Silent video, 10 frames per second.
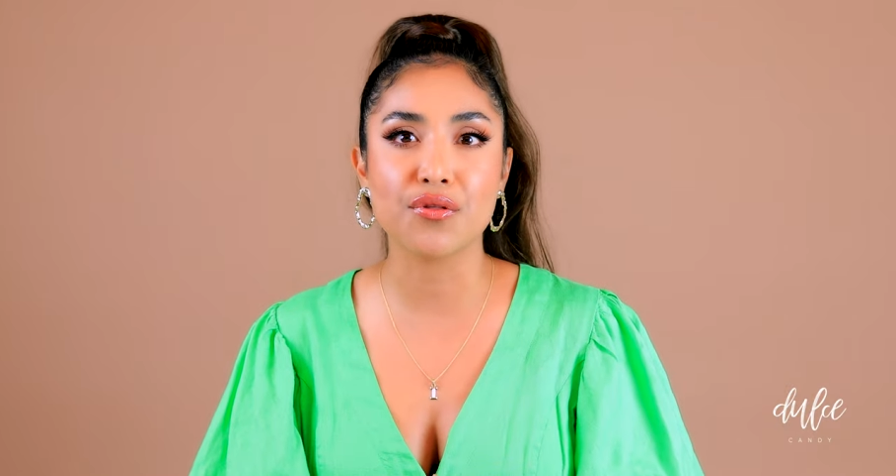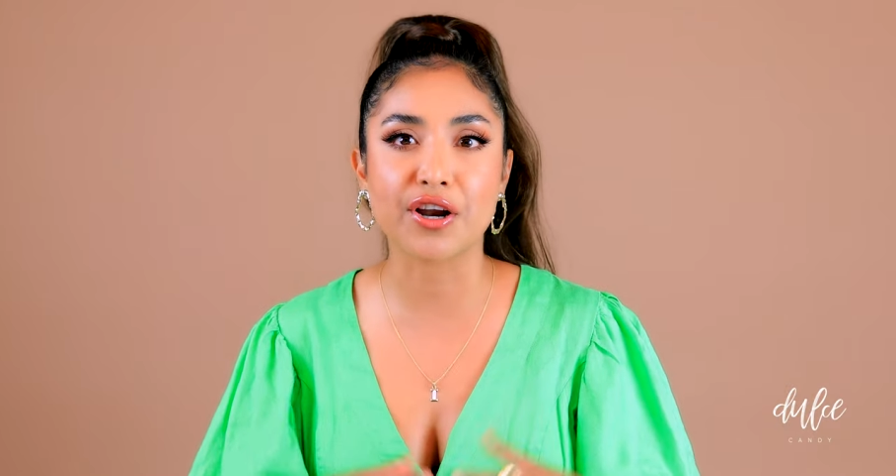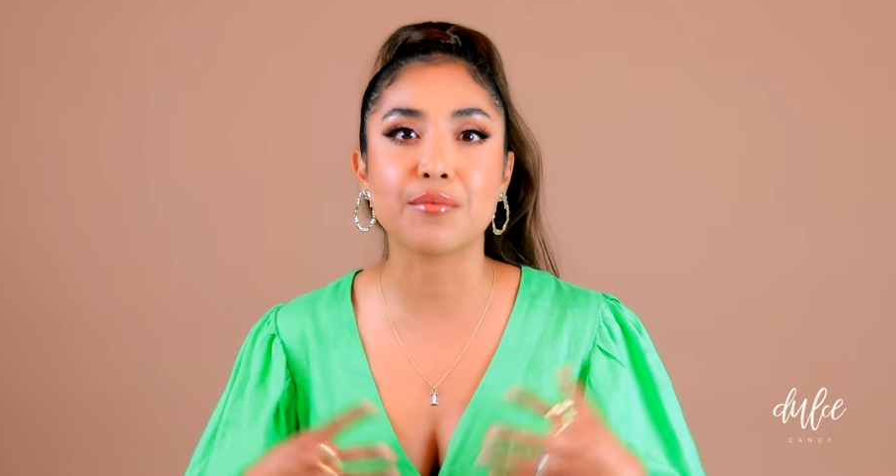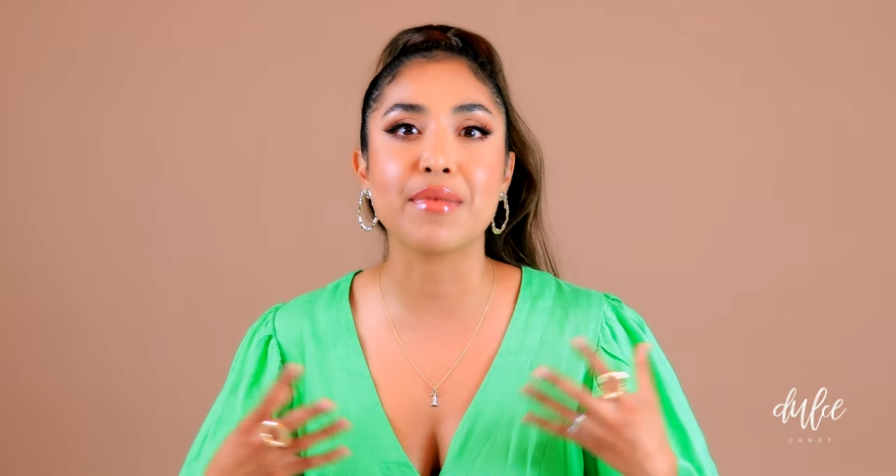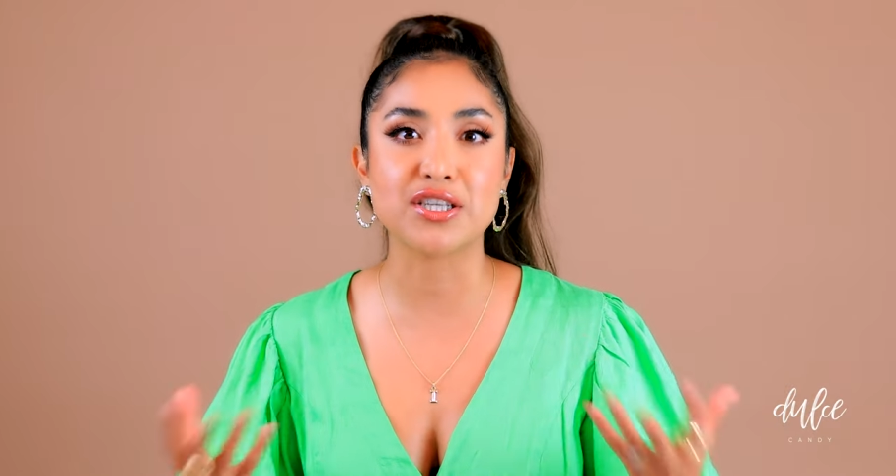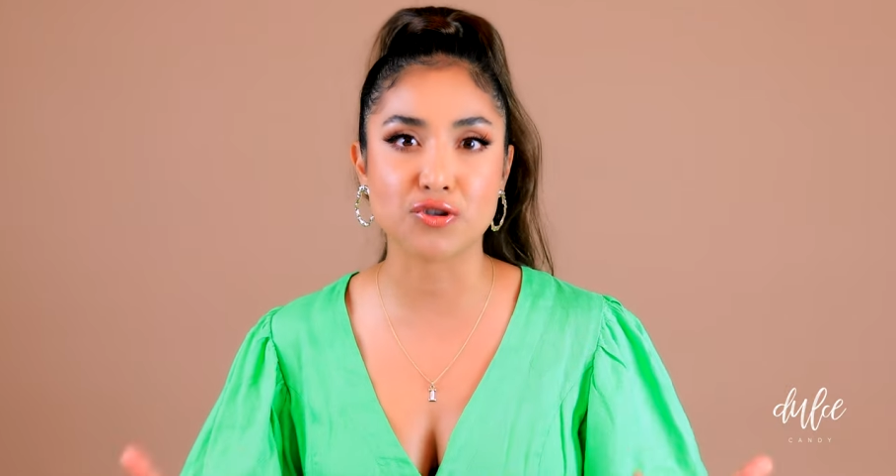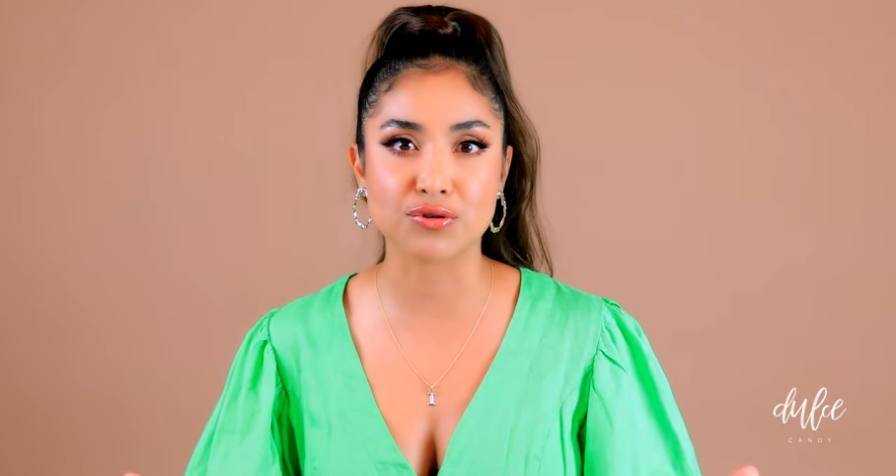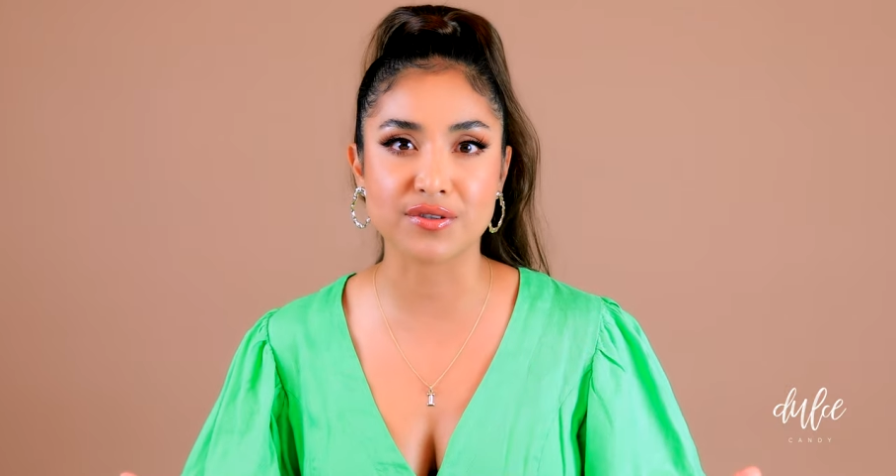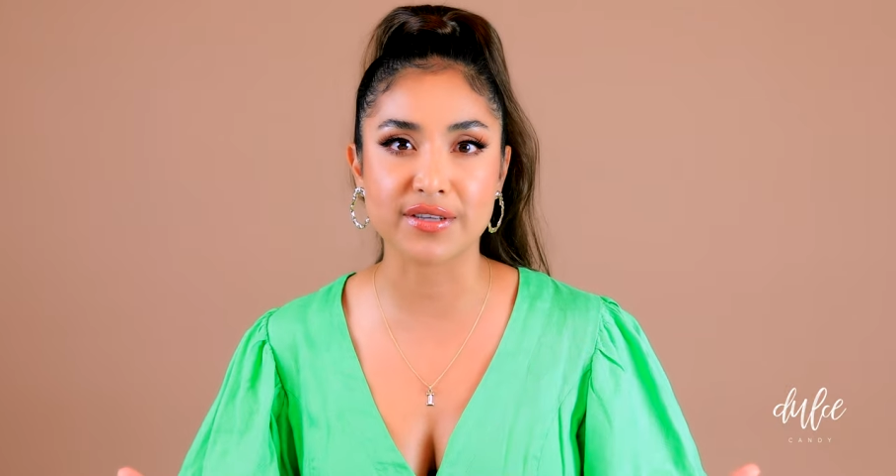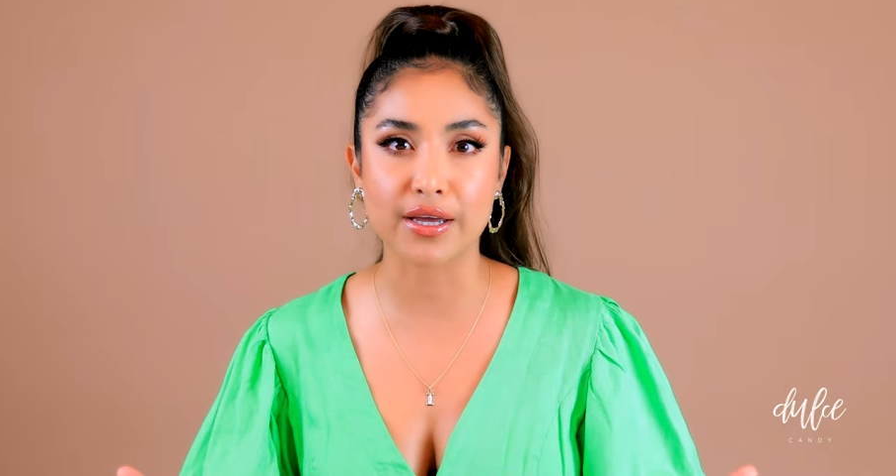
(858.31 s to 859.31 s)
their
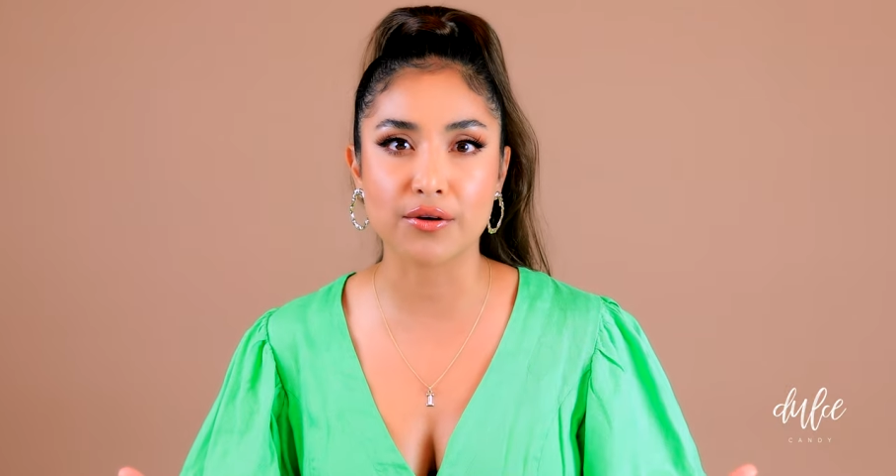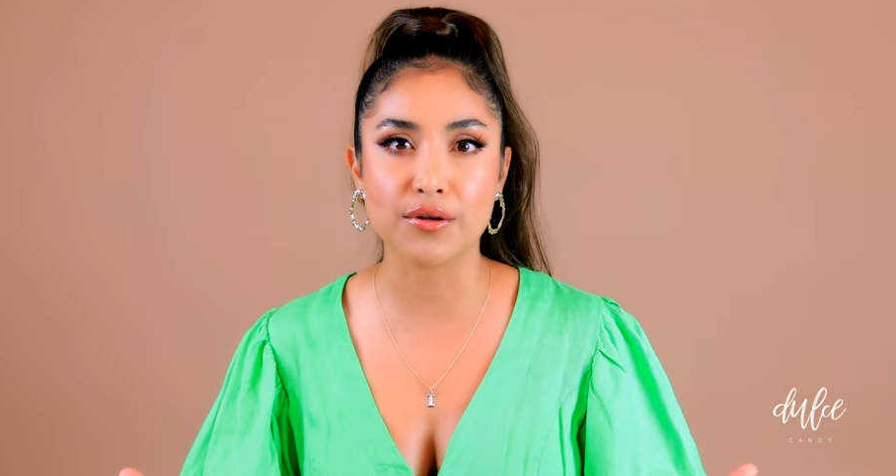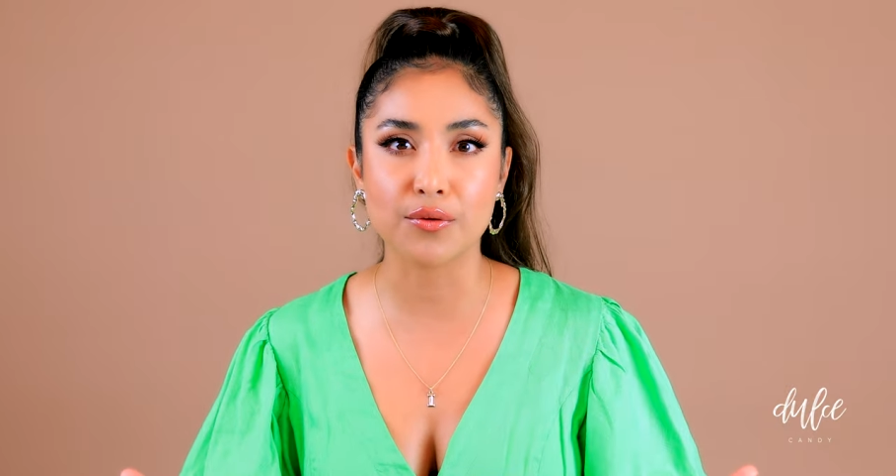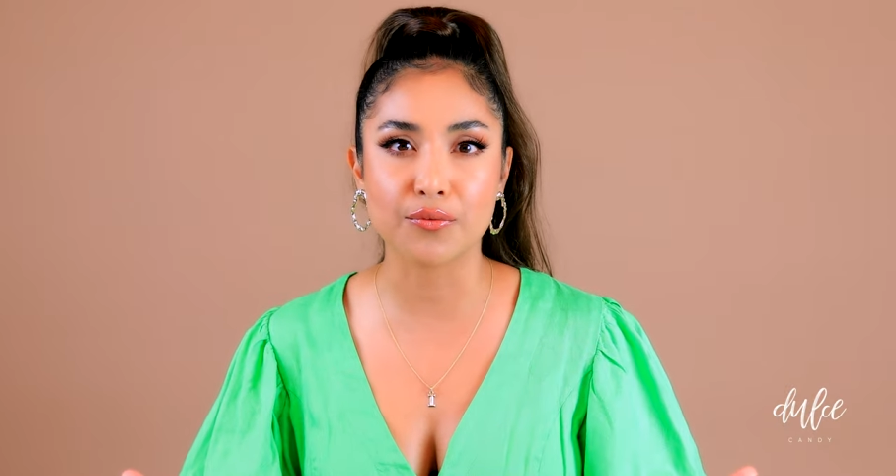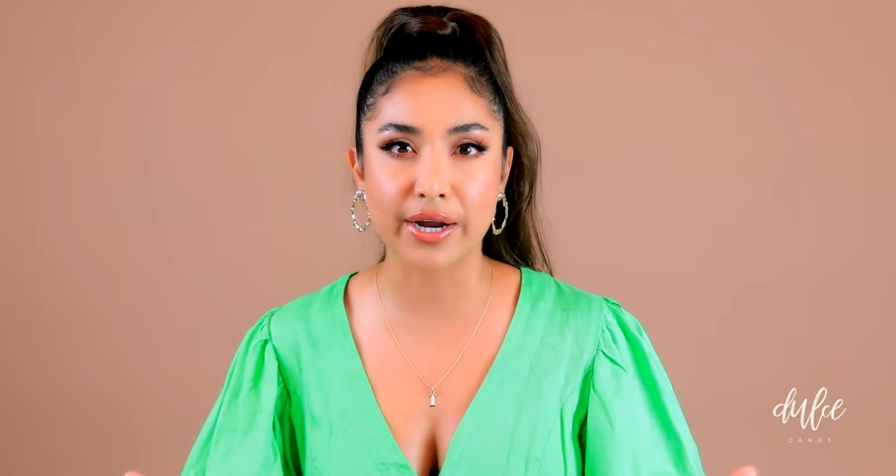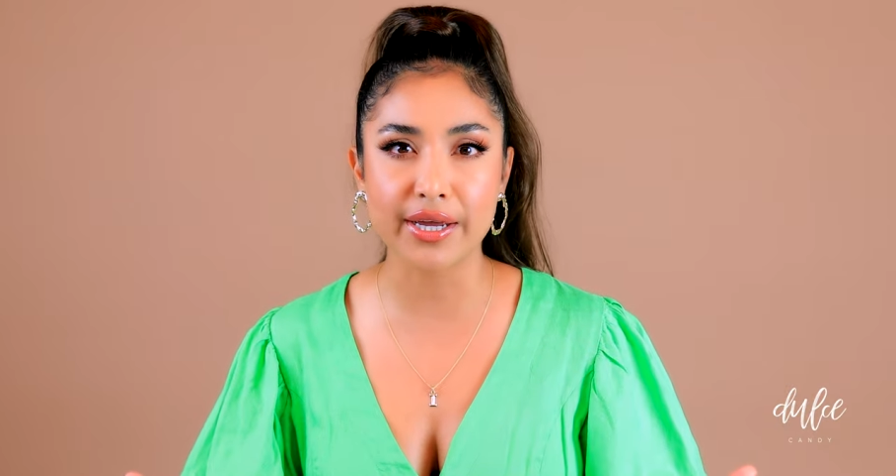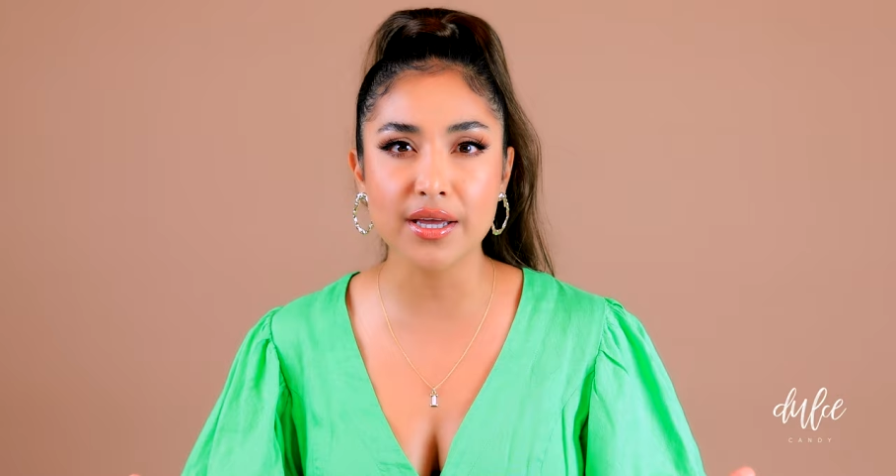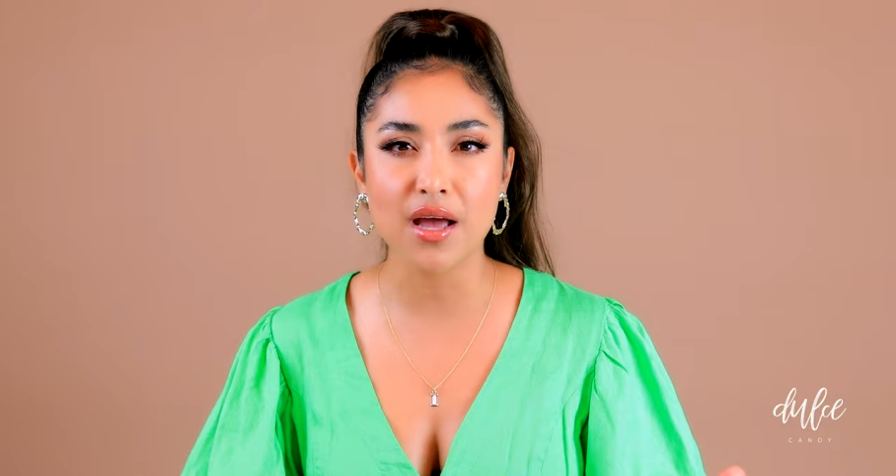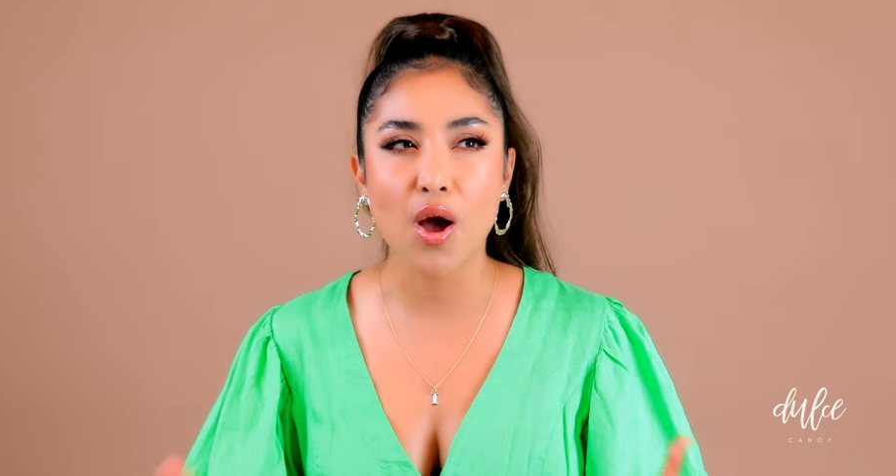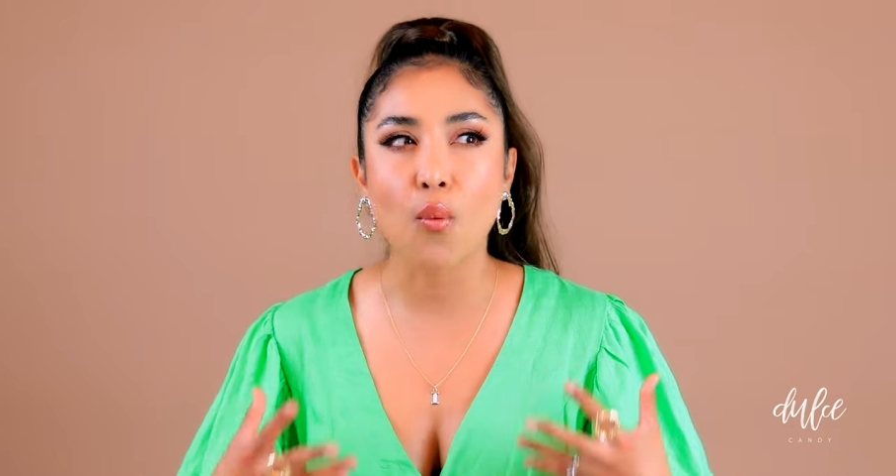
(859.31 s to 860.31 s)
menstrual cycle, right?